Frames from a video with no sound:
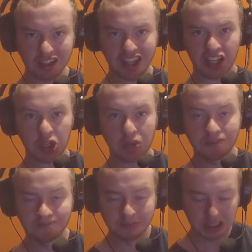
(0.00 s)
Now,
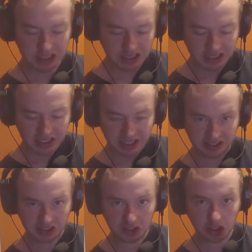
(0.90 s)

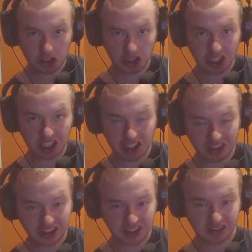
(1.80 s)
this is usually
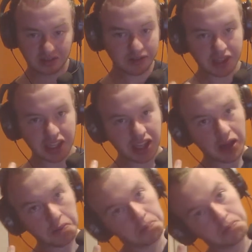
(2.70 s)

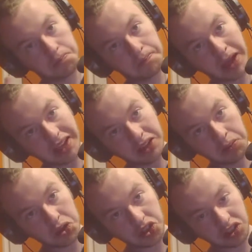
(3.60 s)
the
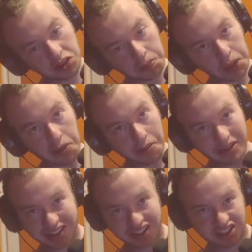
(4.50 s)
problem
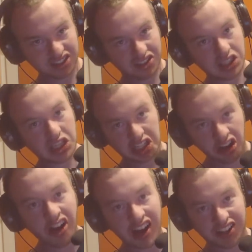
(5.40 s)
is it's just the
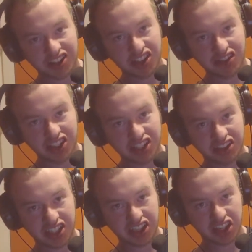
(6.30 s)
cost of it.
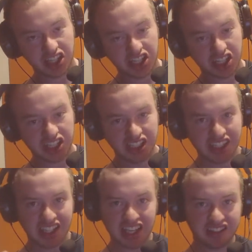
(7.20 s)
Like
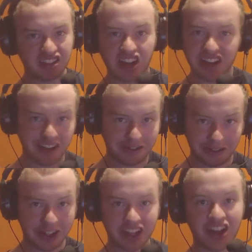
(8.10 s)
it's not a
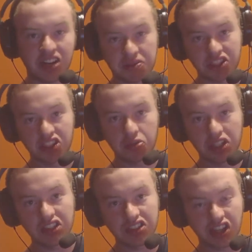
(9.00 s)
free option. You
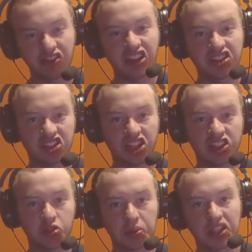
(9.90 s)
would need to convince your
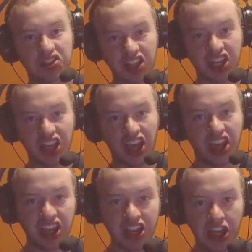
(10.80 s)
ISP saying,
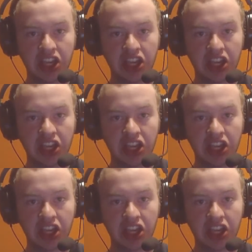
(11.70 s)
"Hey,